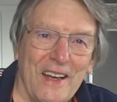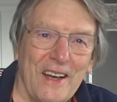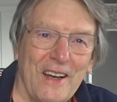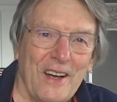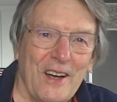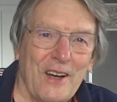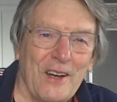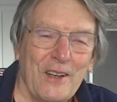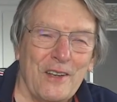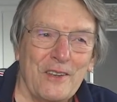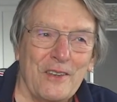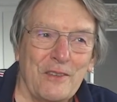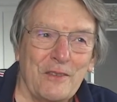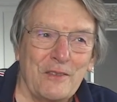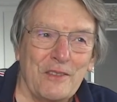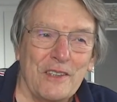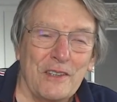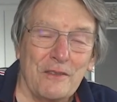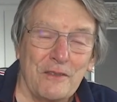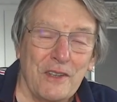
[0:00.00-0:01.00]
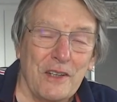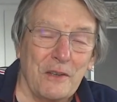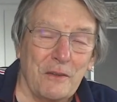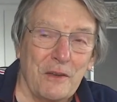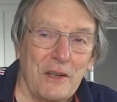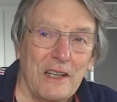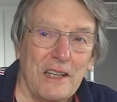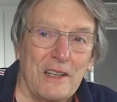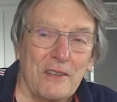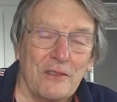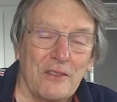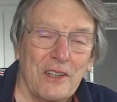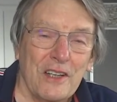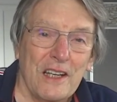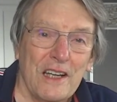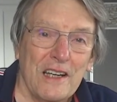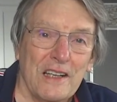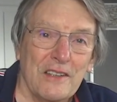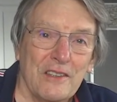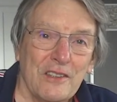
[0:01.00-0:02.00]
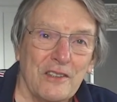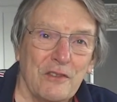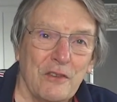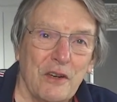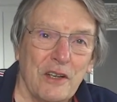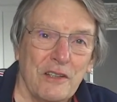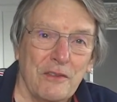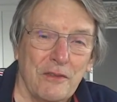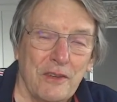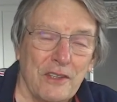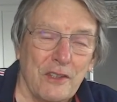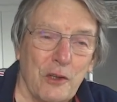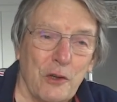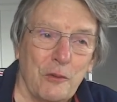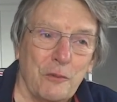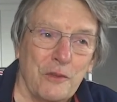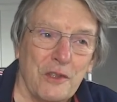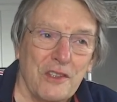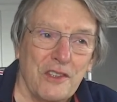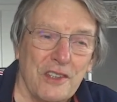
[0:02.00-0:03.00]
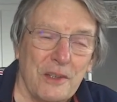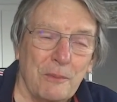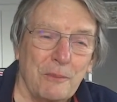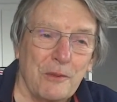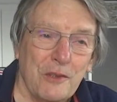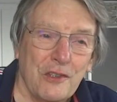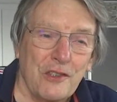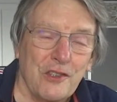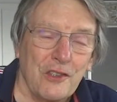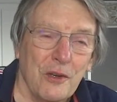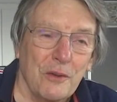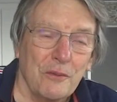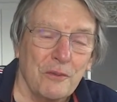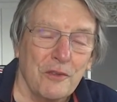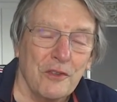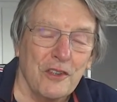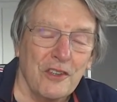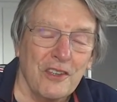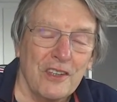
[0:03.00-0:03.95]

And did very well at Reliance. In fact, I opened a separate shop for